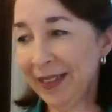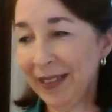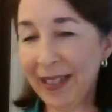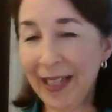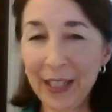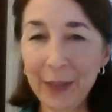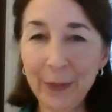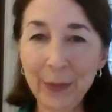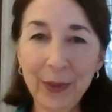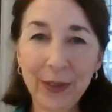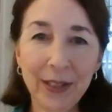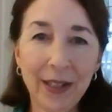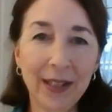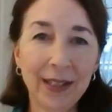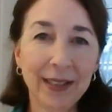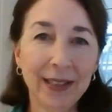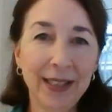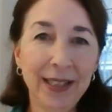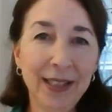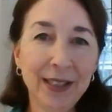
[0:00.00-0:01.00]
Last but
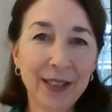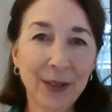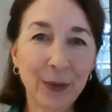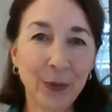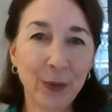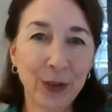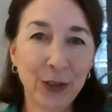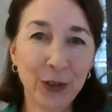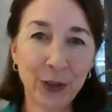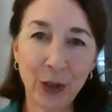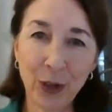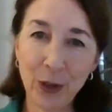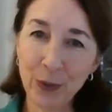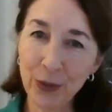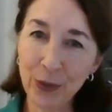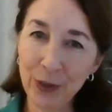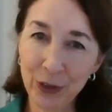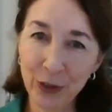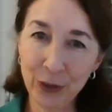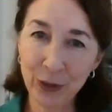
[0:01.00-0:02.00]
not least, I want you
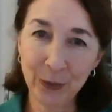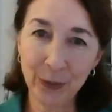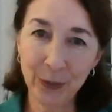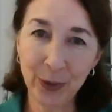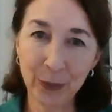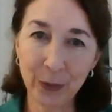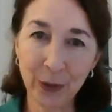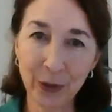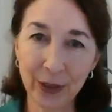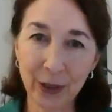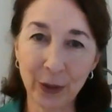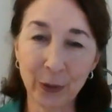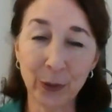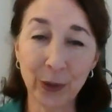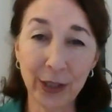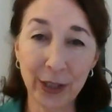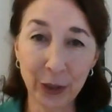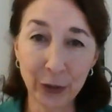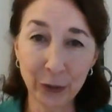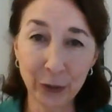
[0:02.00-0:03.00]
always to remember that
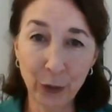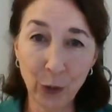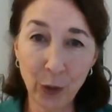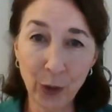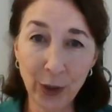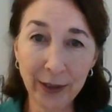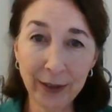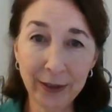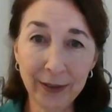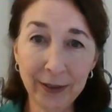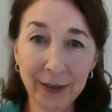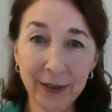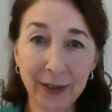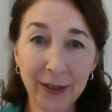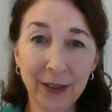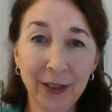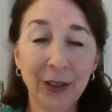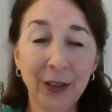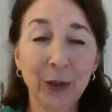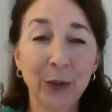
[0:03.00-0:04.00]
we're here for you.
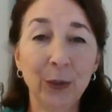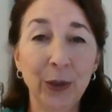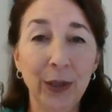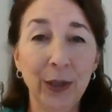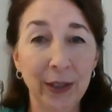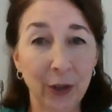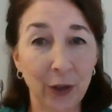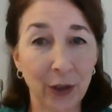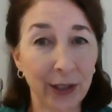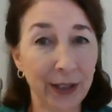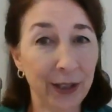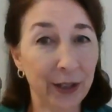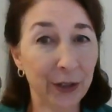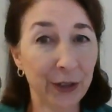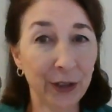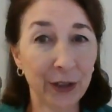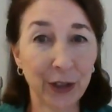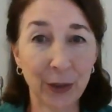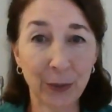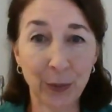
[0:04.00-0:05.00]
We are here
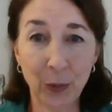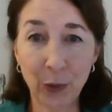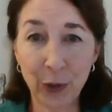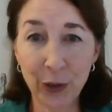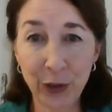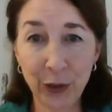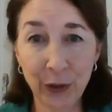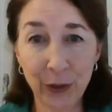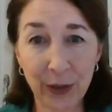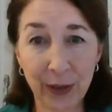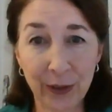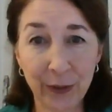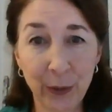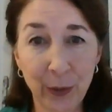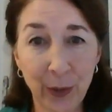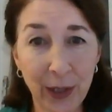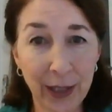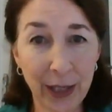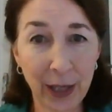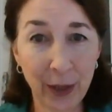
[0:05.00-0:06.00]
to support you in every
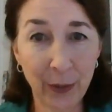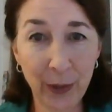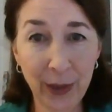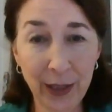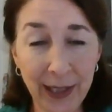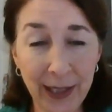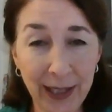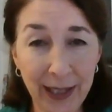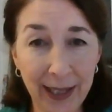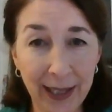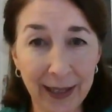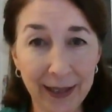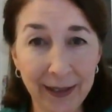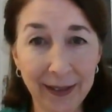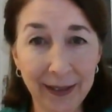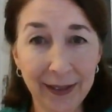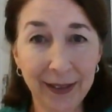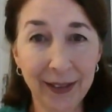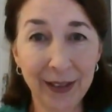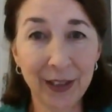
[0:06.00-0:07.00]
way that we
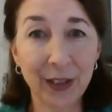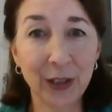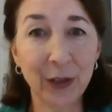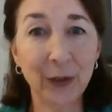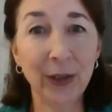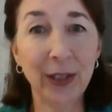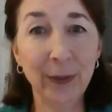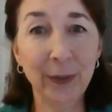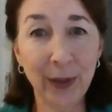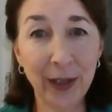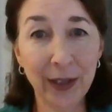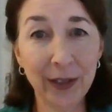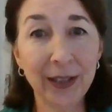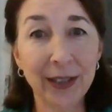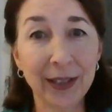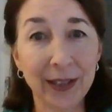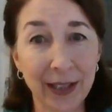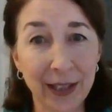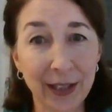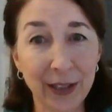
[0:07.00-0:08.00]
can. So email
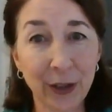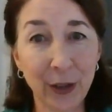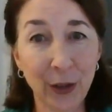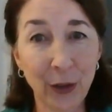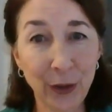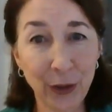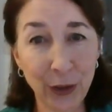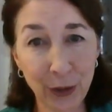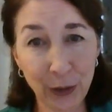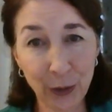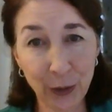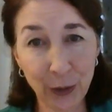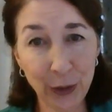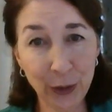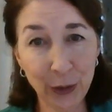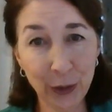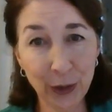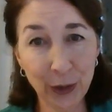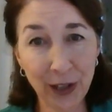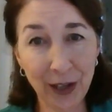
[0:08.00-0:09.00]
successcoach at
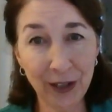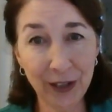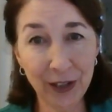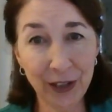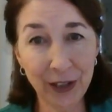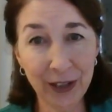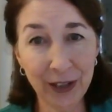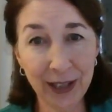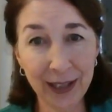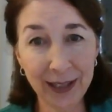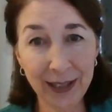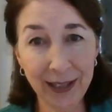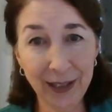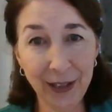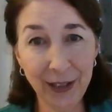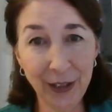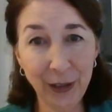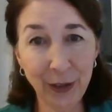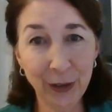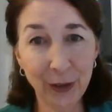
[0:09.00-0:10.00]

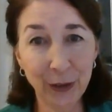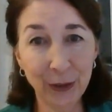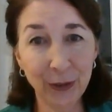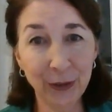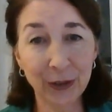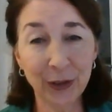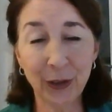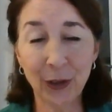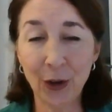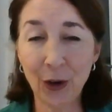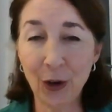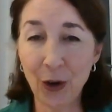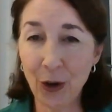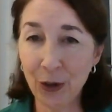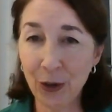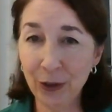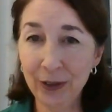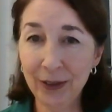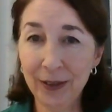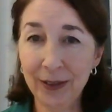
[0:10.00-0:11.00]
northshorecollege.edu,
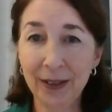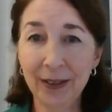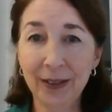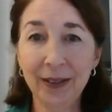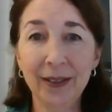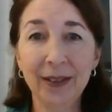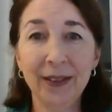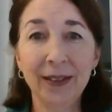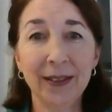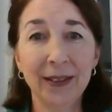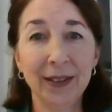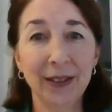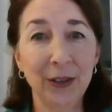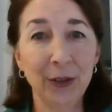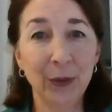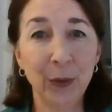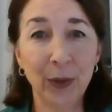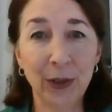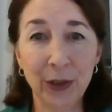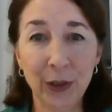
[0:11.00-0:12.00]
call,
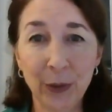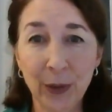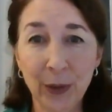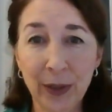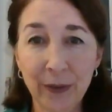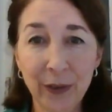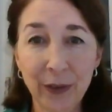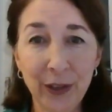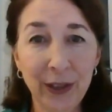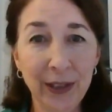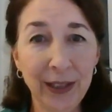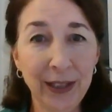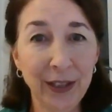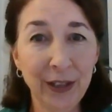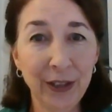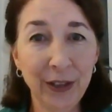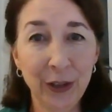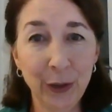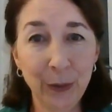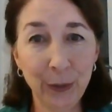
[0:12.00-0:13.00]
do what do whatever you need
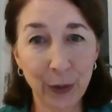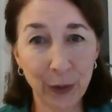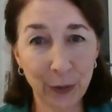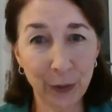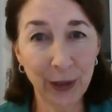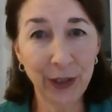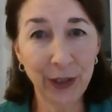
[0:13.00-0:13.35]
to do, but